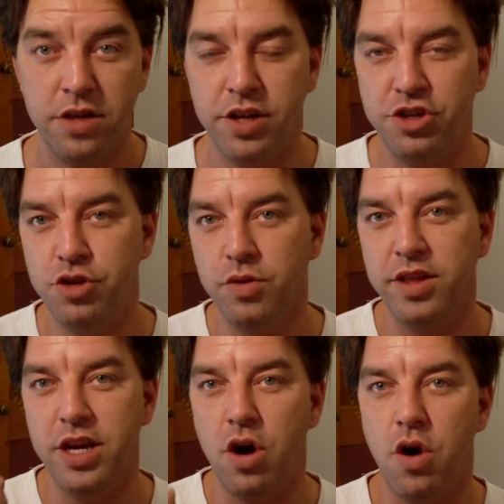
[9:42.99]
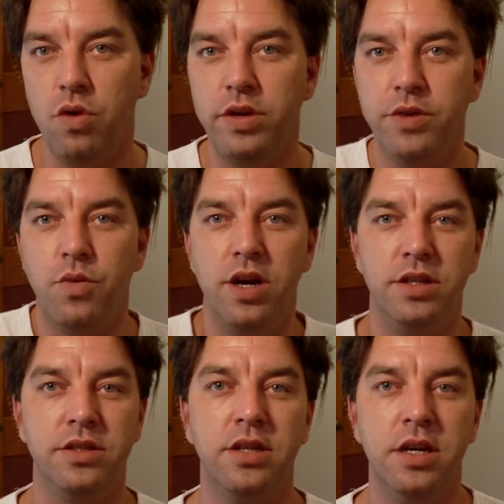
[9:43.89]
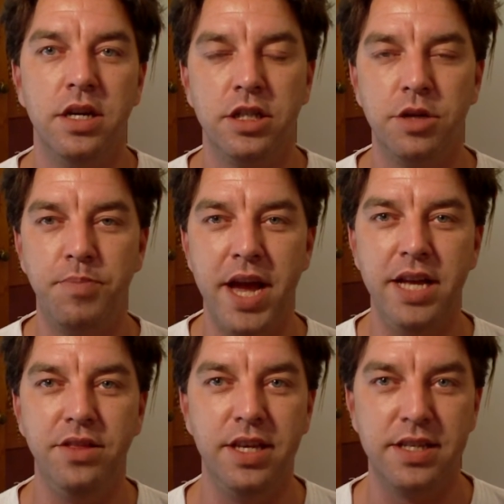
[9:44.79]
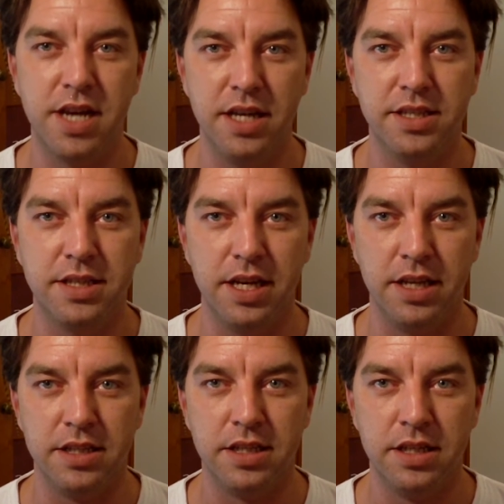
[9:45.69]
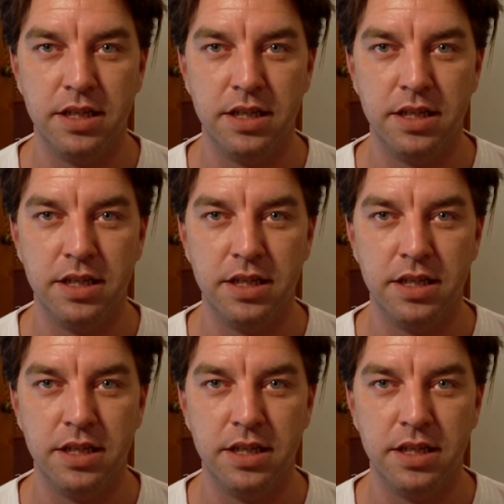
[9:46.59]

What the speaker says: That you were the only ones to paint these kinds of things.